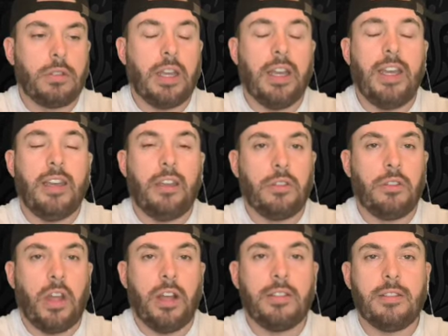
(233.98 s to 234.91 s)
Okay,
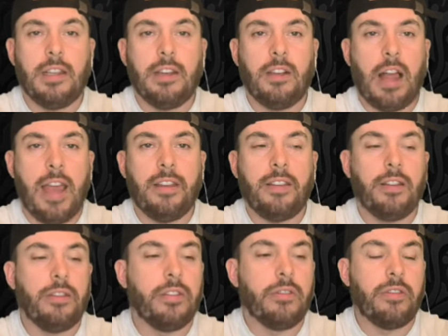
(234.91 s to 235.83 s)
nice little
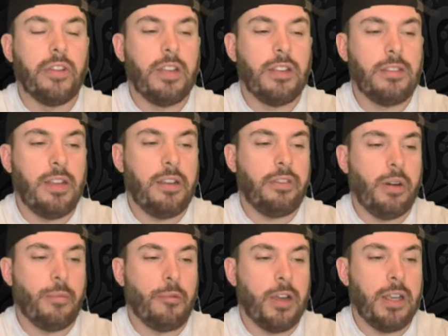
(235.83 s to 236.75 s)
ending to a verse here
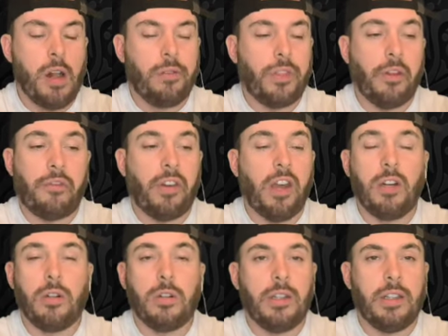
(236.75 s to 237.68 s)
from Brighty. The
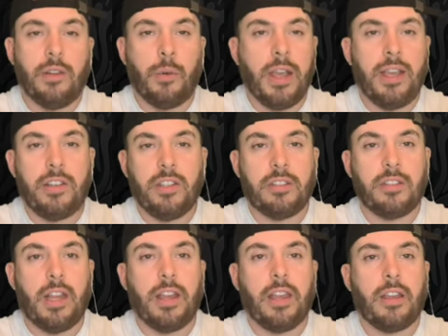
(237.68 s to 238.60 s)
flow, the way it just
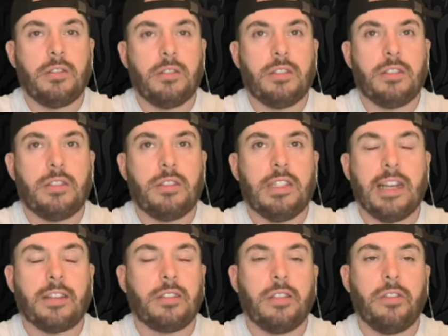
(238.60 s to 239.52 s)
like
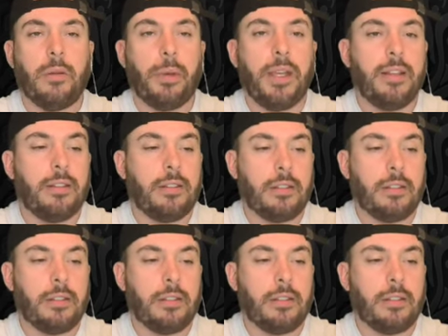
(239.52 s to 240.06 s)
sticks to the beat